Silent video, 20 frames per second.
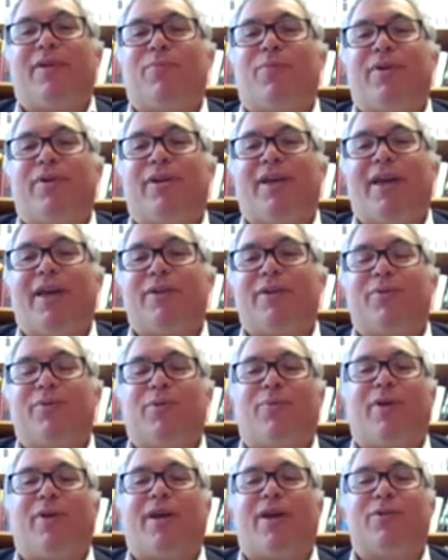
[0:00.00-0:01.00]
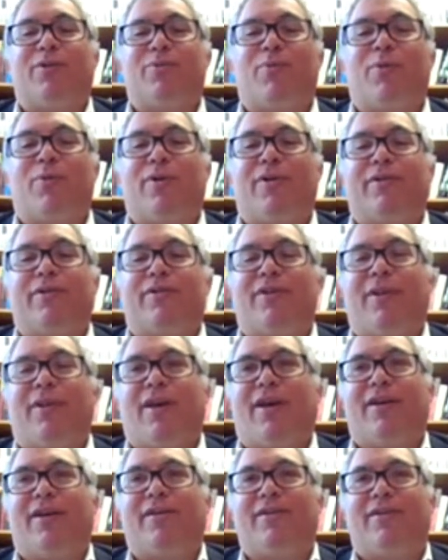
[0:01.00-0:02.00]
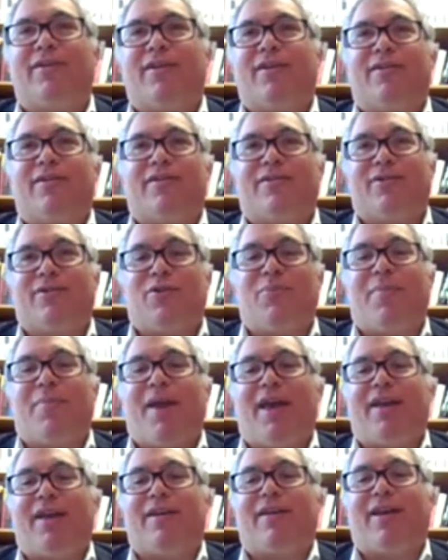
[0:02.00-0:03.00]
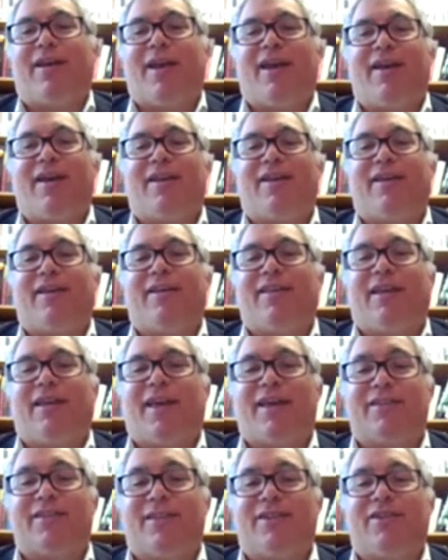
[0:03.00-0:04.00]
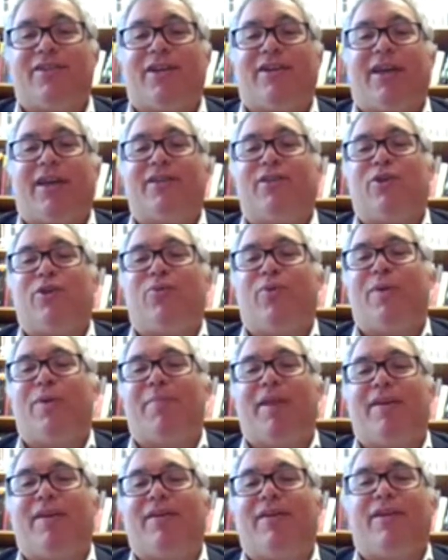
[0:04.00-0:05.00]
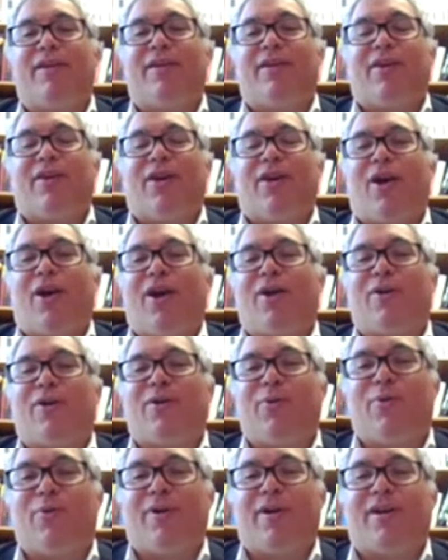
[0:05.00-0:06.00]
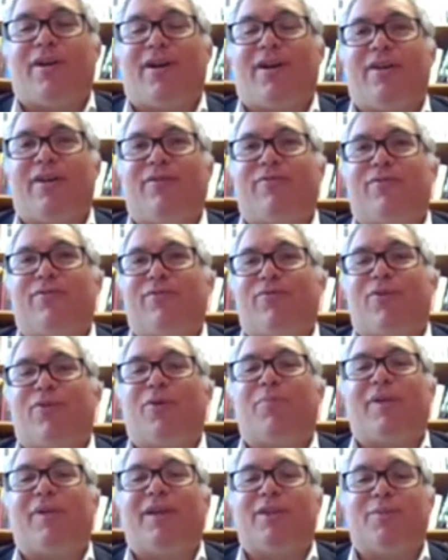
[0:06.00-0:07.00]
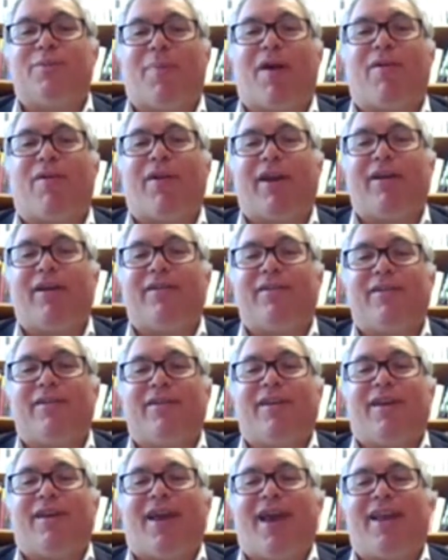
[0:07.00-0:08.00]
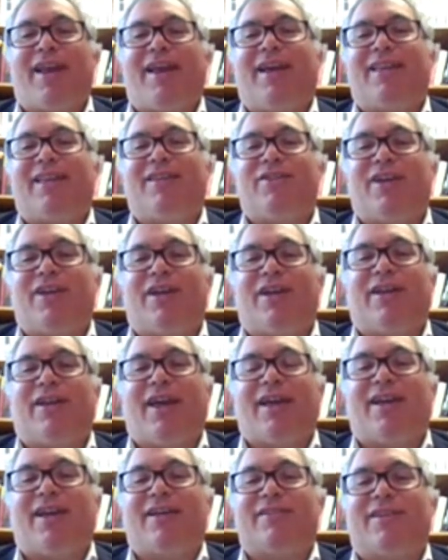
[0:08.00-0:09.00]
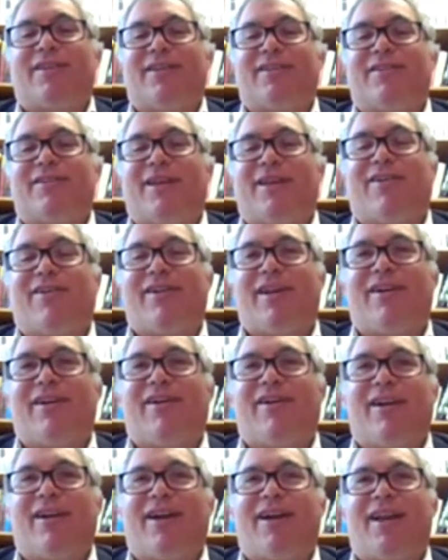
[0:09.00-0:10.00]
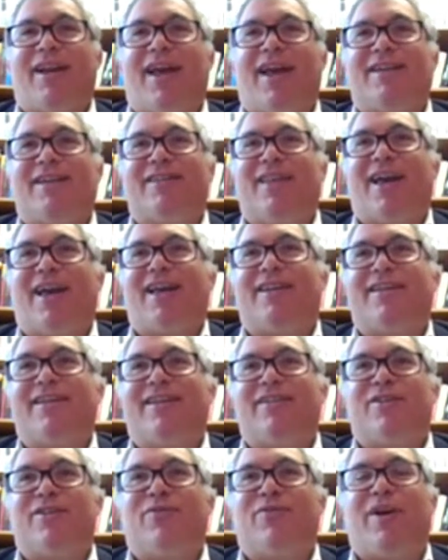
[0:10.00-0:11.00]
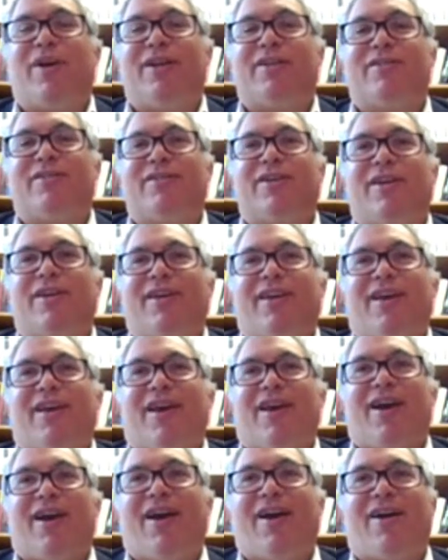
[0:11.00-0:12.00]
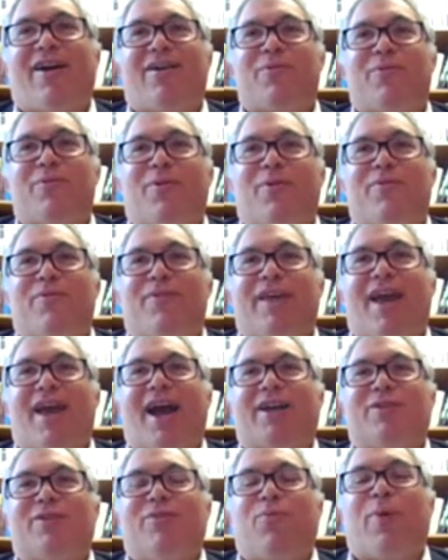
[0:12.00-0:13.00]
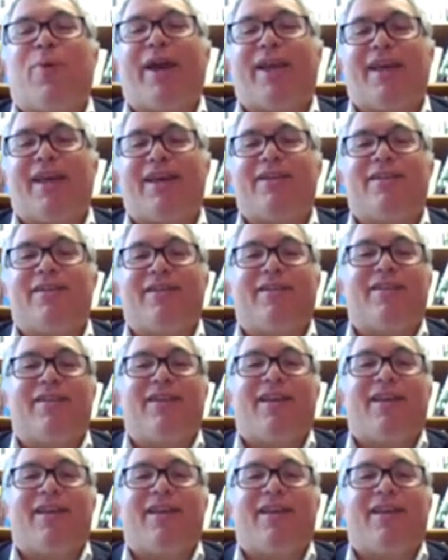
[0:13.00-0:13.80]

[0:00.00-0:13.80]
in one case with The Workhouse Ward, two men, and in the case of The Jailgate, two women who are kind of verbally sparring. And again, The Jailgate, as I said earlier, kind of has that device of the act of waiting.